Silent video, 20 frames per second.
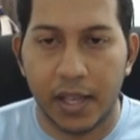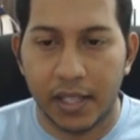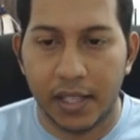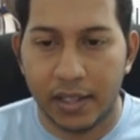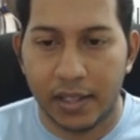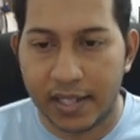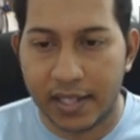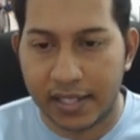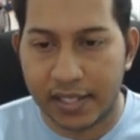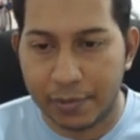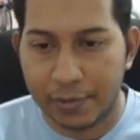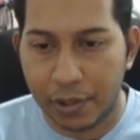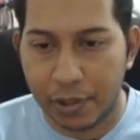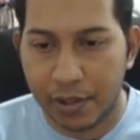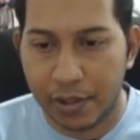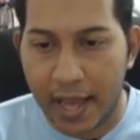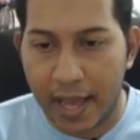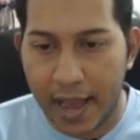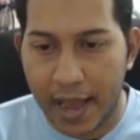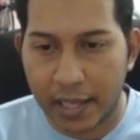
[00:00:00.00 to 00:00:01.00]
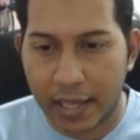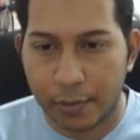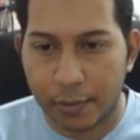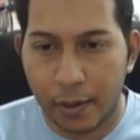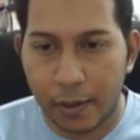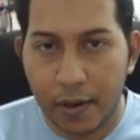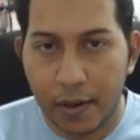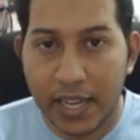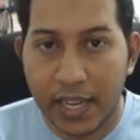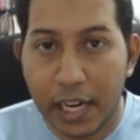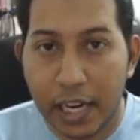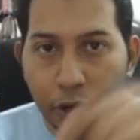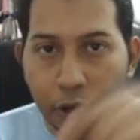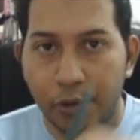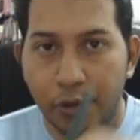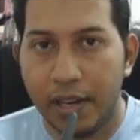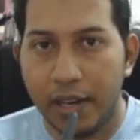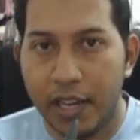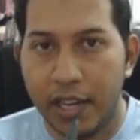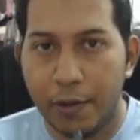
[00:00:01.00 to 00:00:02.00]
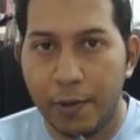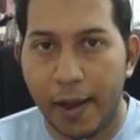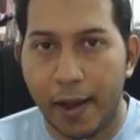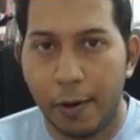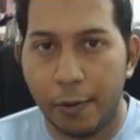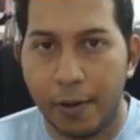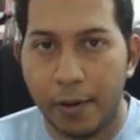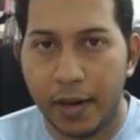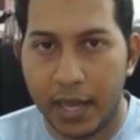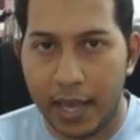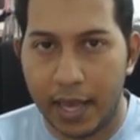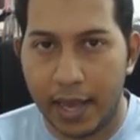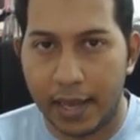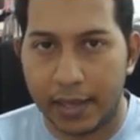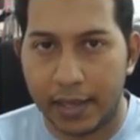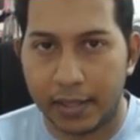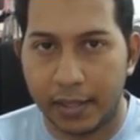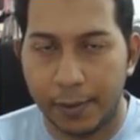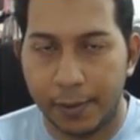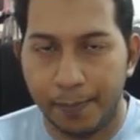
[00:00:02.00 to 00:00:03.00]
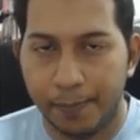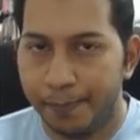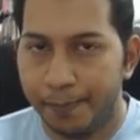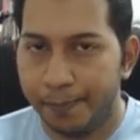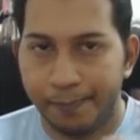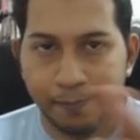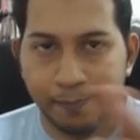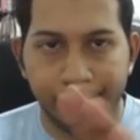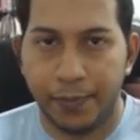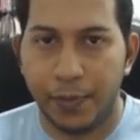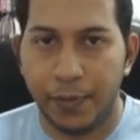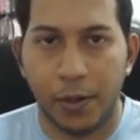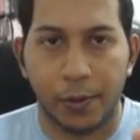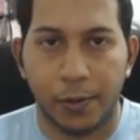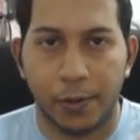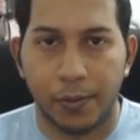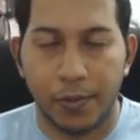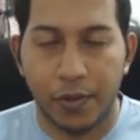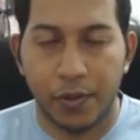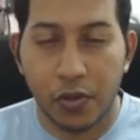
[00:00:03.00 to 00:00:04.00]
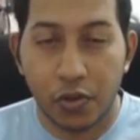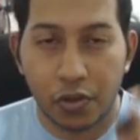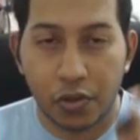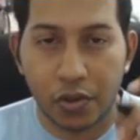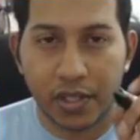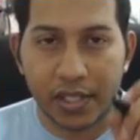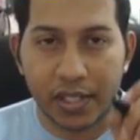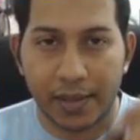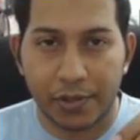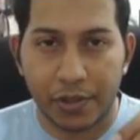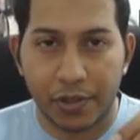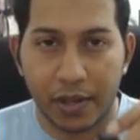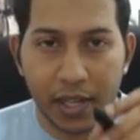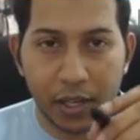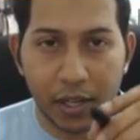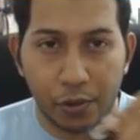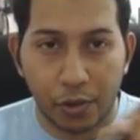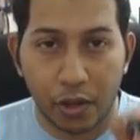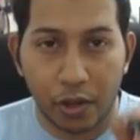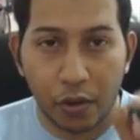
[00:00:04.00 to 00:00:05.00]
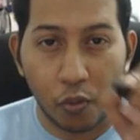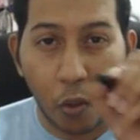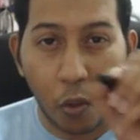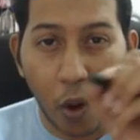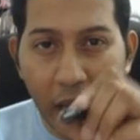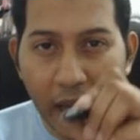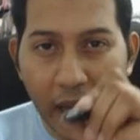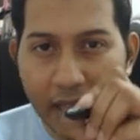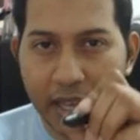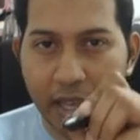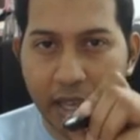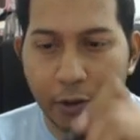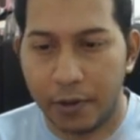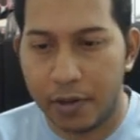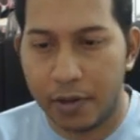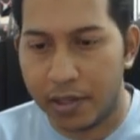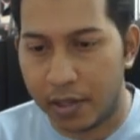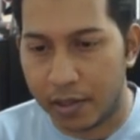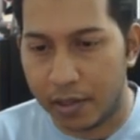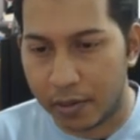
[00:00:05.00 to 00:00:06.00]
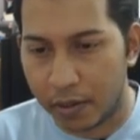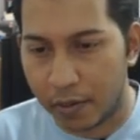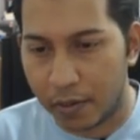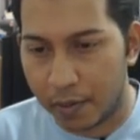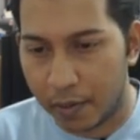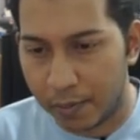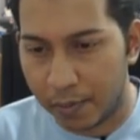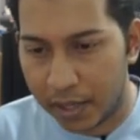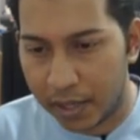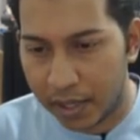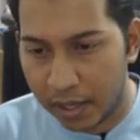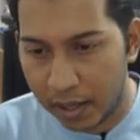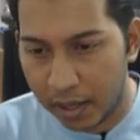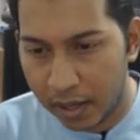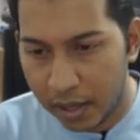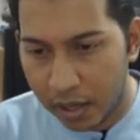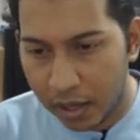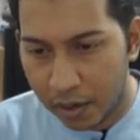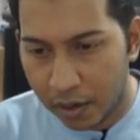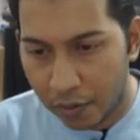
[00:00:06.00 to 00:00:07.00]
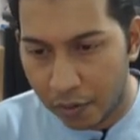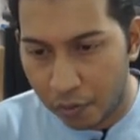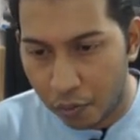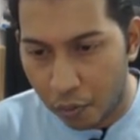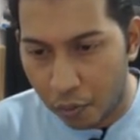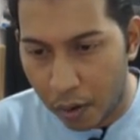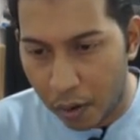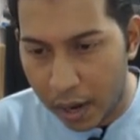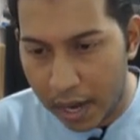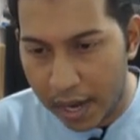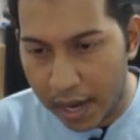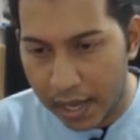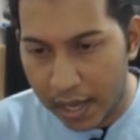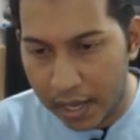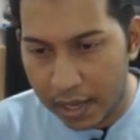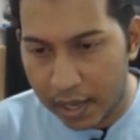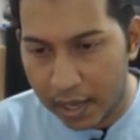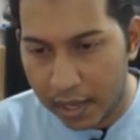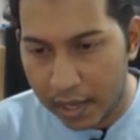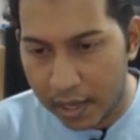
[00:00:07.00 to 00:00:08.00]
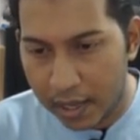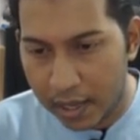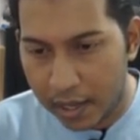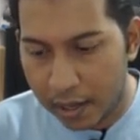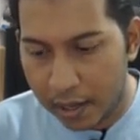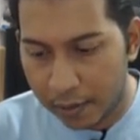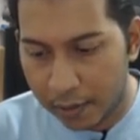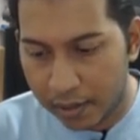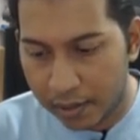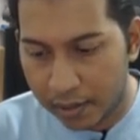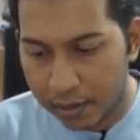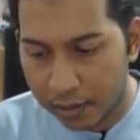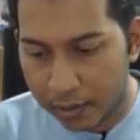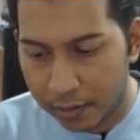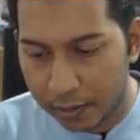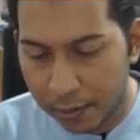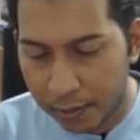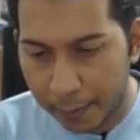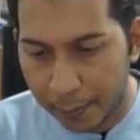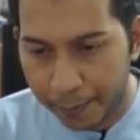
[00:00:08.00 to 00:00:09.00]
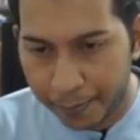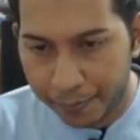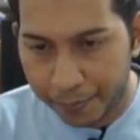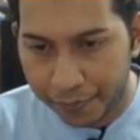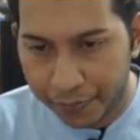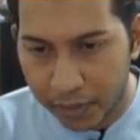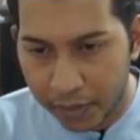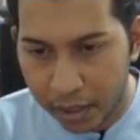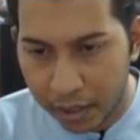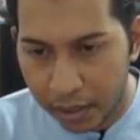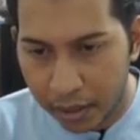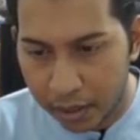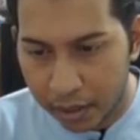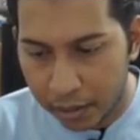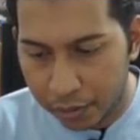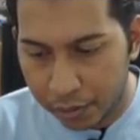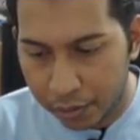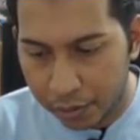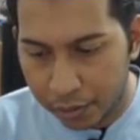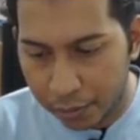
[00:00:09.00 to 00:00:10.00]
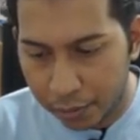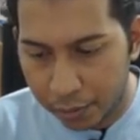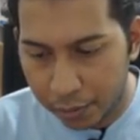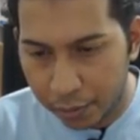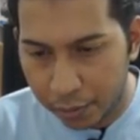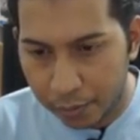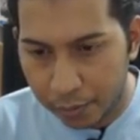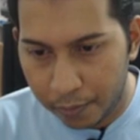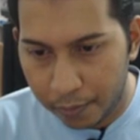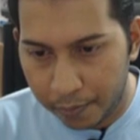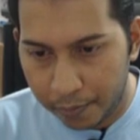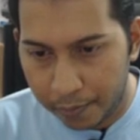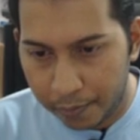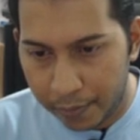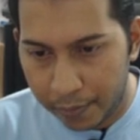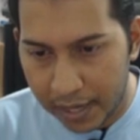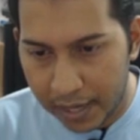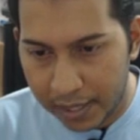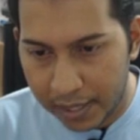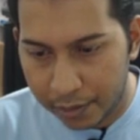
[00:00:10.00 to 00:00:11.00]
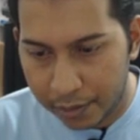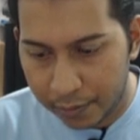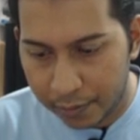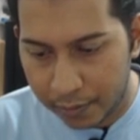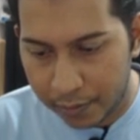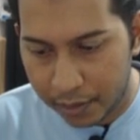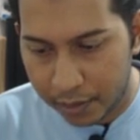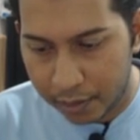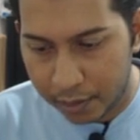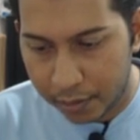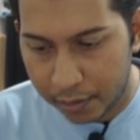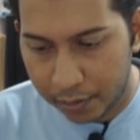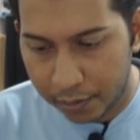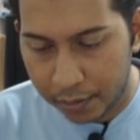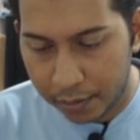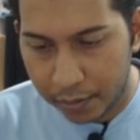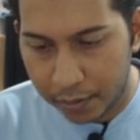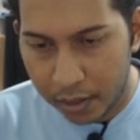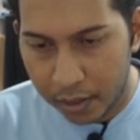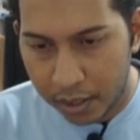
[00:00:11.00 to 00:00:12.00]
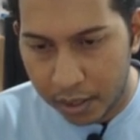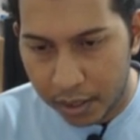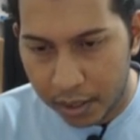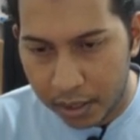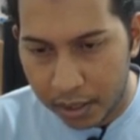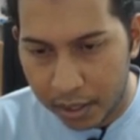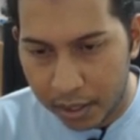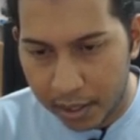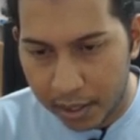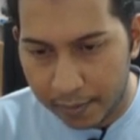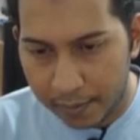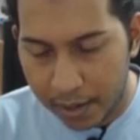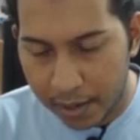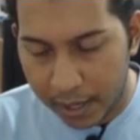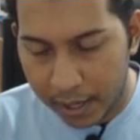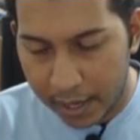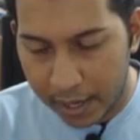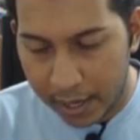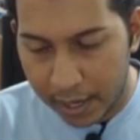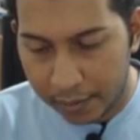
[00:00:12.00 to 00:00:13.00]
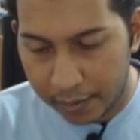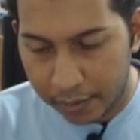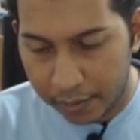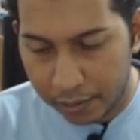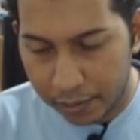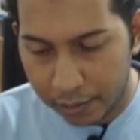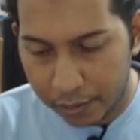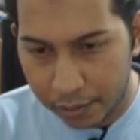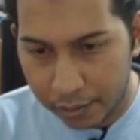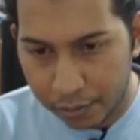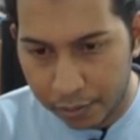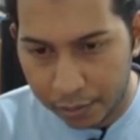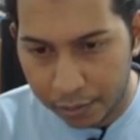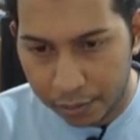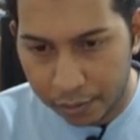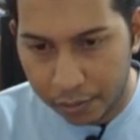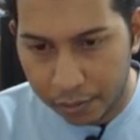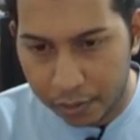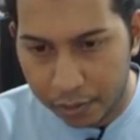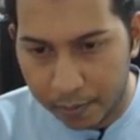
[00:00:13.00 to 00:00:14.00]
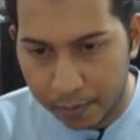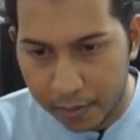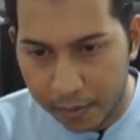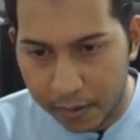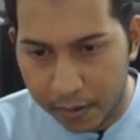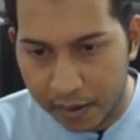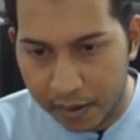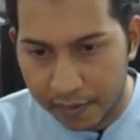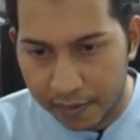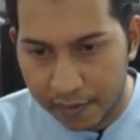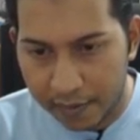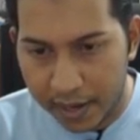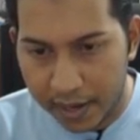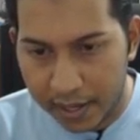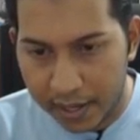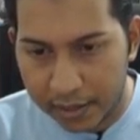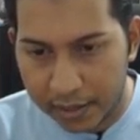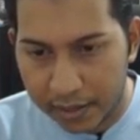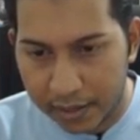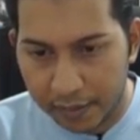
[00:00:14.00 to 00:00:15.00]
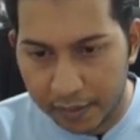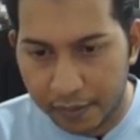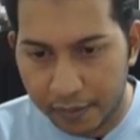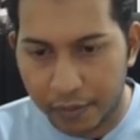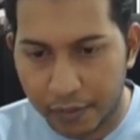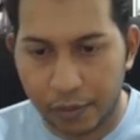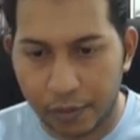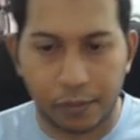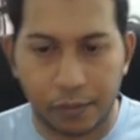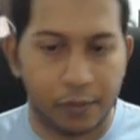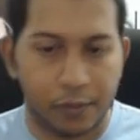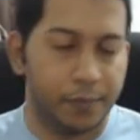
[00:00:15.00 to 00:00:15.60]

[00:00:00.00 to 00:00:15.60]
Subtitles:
They substitute the x value into the dy over dx. No, you should substitute into the y equation. So from here, y equals to 2 plus with 2 in a bracket 2 to the power of negative 2.